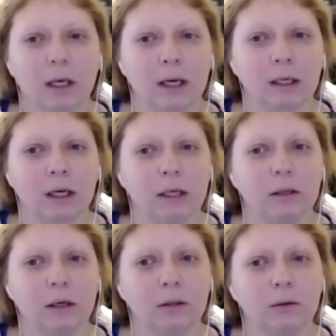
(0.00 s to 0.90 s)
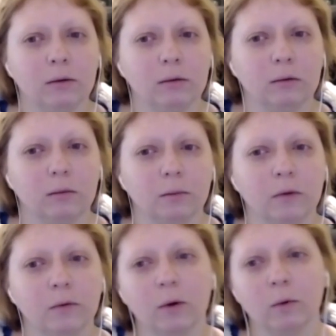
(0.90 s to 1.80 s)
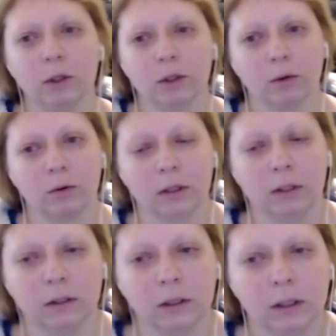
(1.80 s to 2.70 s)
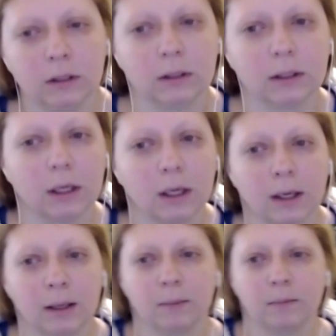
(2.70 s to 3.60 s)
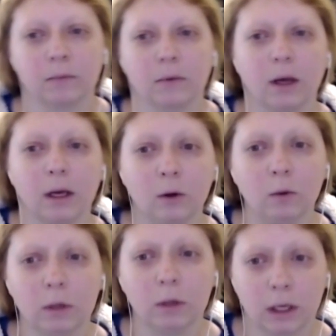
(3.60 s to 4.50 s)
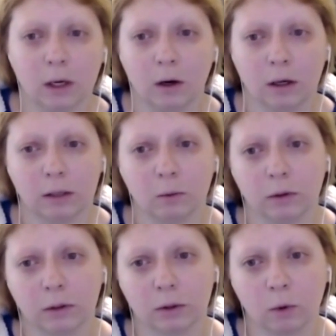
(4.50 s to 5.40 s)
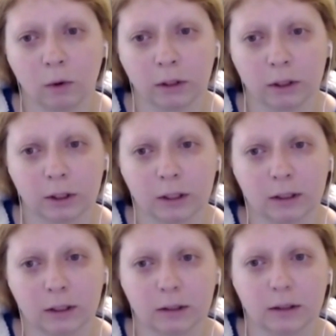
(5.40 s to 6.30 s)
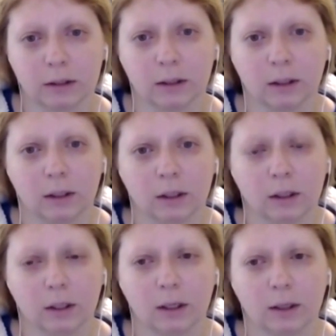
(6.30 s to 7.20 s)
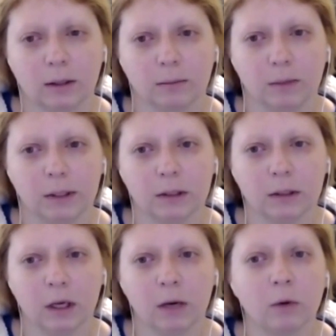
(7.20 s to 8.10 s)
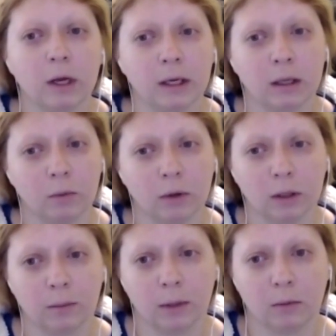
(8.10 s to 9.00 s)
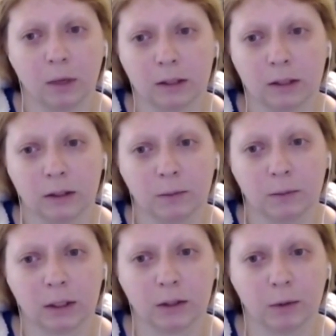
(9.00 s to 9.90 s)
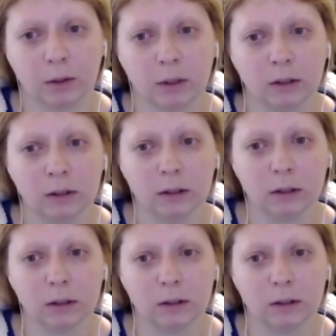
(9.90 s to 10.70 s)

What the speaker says: and I know before we show these things, I know what they are and what their origin is. Basically, I'm writing a book about my SSP experiences.